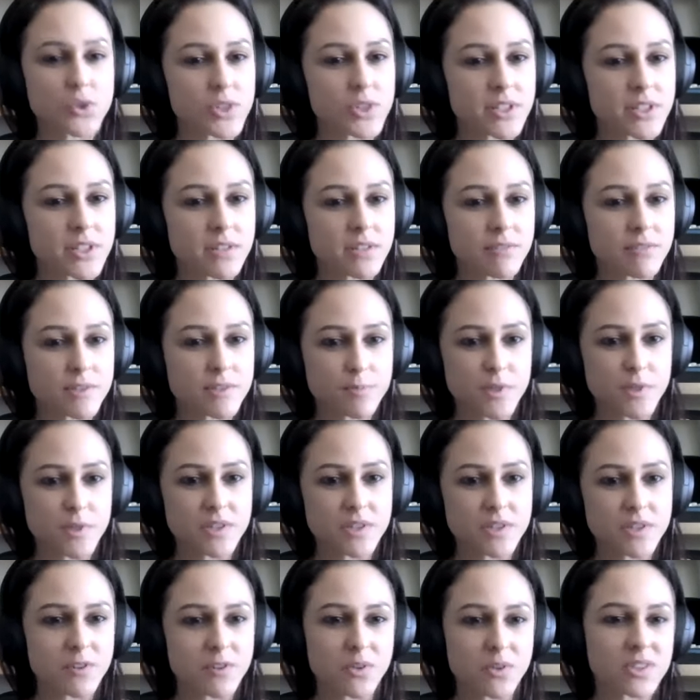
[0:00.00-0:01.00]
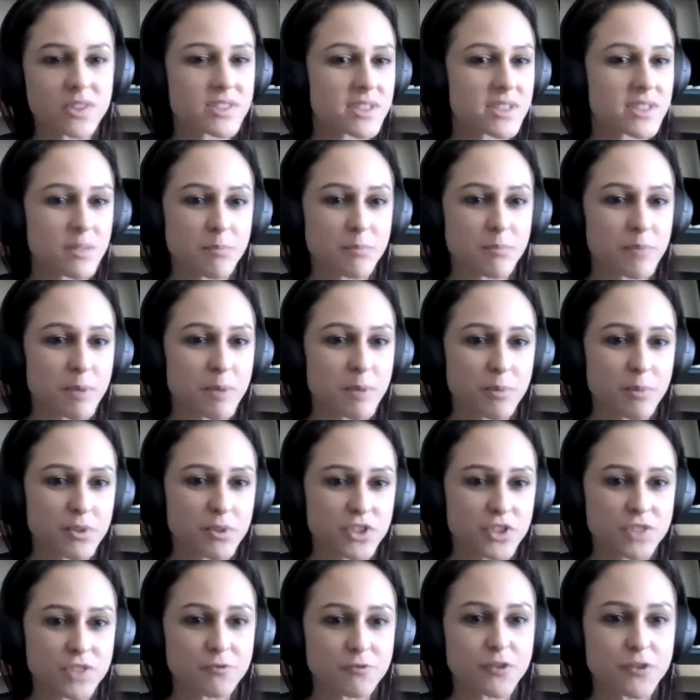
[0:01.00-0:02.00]
only specific ones. Some people
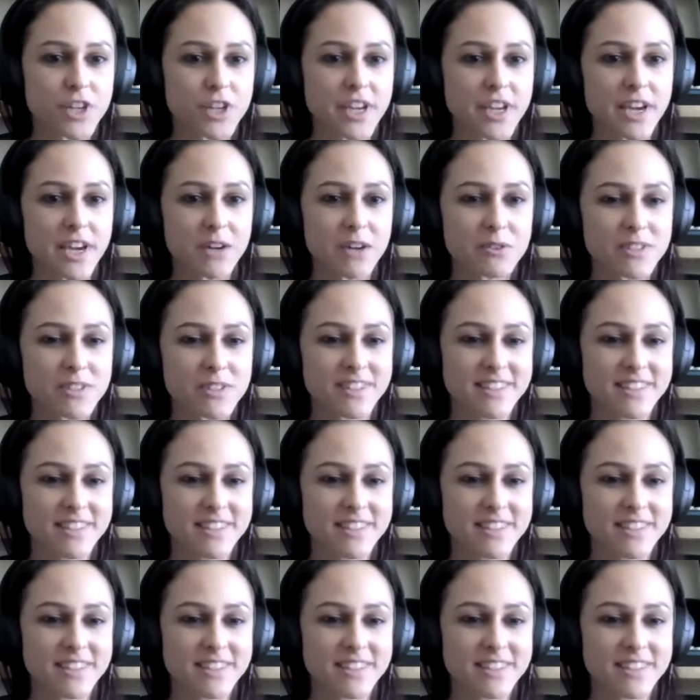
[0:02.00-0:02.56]
just freak out,